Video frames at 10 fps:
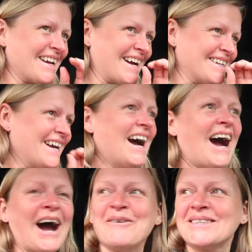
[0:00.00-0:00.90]

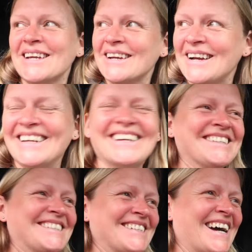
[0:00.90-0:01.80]
I was like
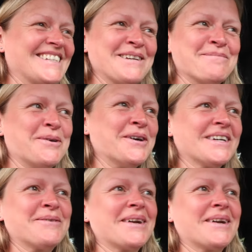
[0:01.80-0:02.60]
Saturday morning